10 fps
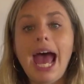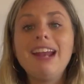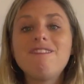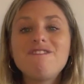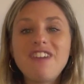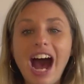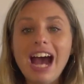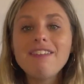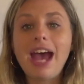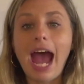And
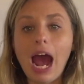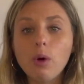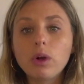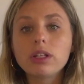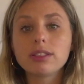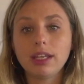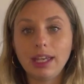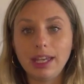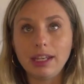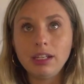five hours
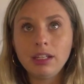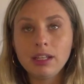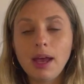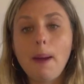in,